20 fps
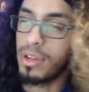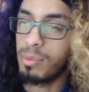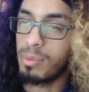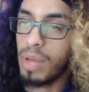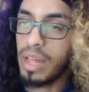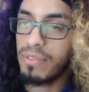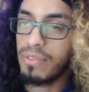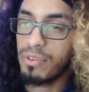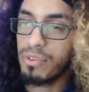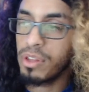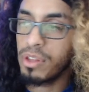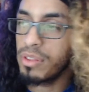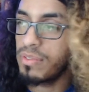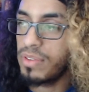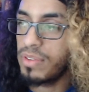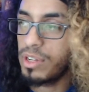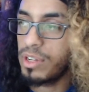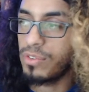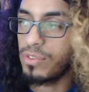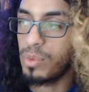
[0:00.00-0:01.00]
Probably for another
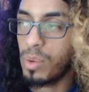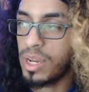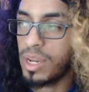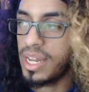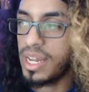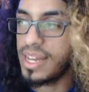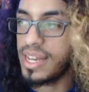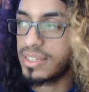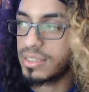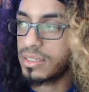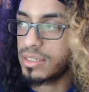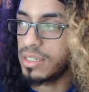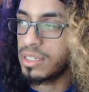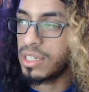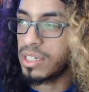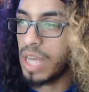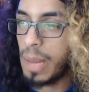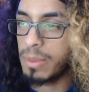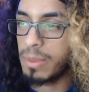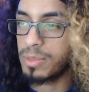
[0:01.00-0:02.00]
video if you want to ask in the
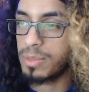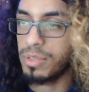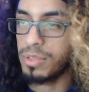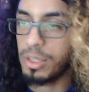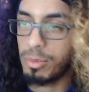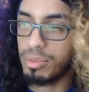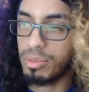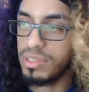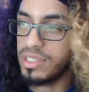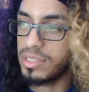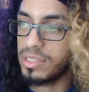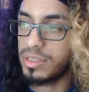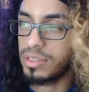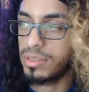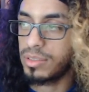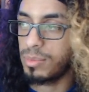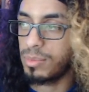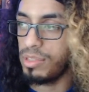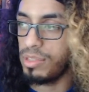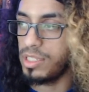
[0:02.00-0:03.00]
comments below.
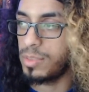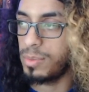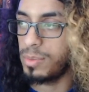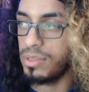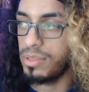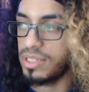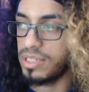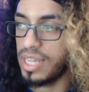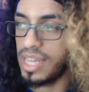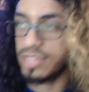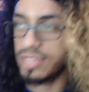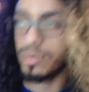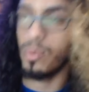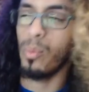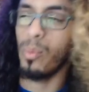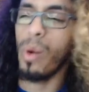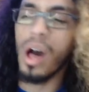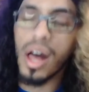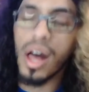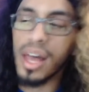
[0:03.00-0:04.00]
Please, please, please ask
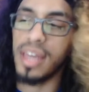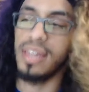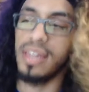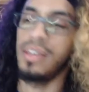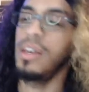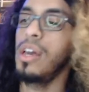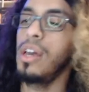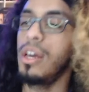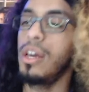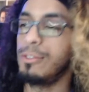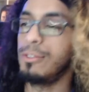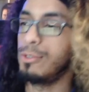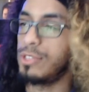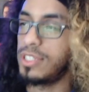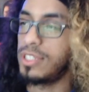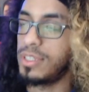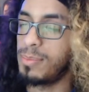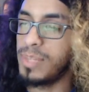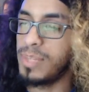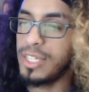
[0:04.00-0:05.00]
why,
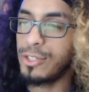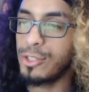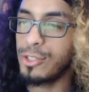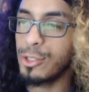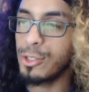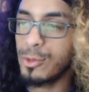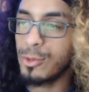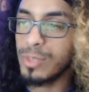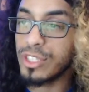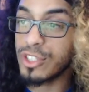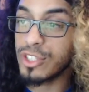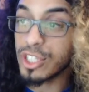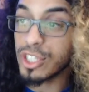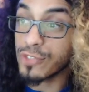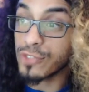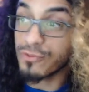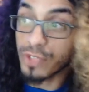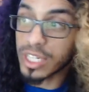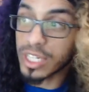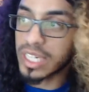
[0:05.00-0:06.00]
Uchi. Beast Children was such a
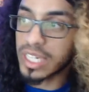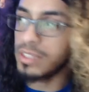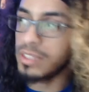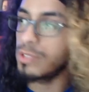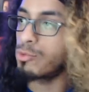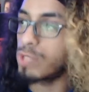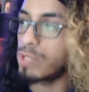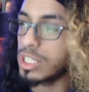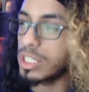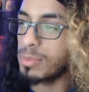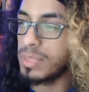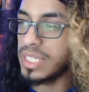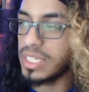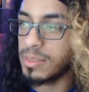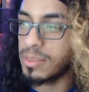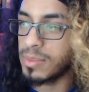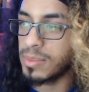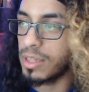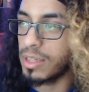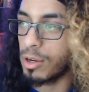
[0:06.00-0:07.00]
freaking good rugby
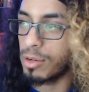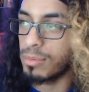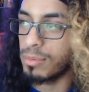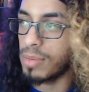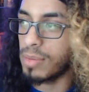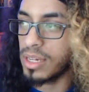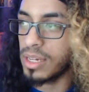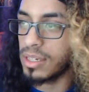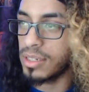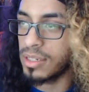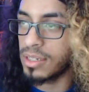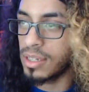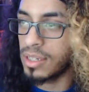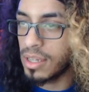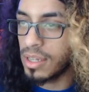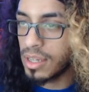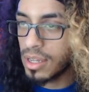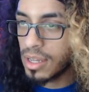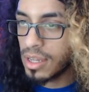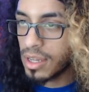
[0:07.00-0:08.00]
anime or manga.
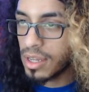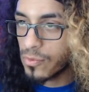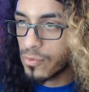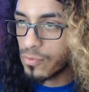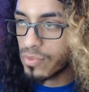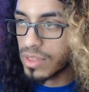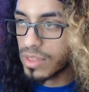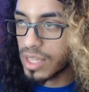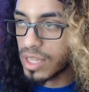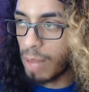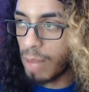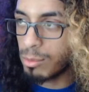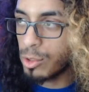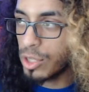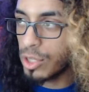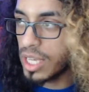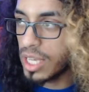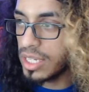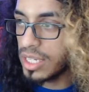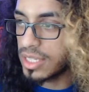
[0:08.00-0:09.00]
I'm
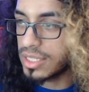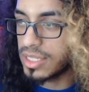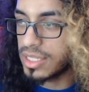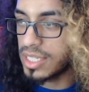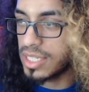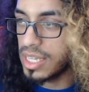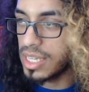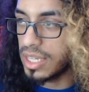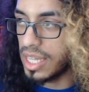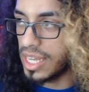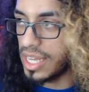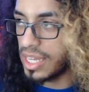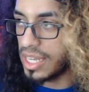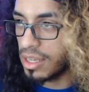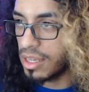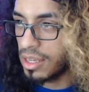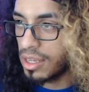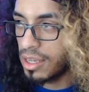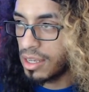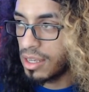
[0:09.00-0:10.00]
looking to see like,
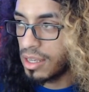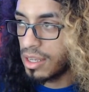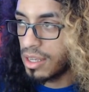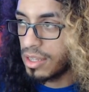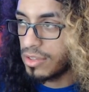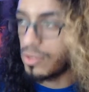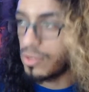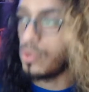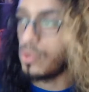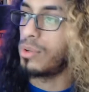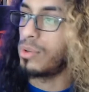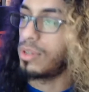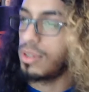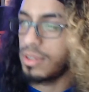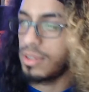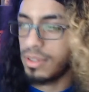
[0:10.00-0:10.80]
dude.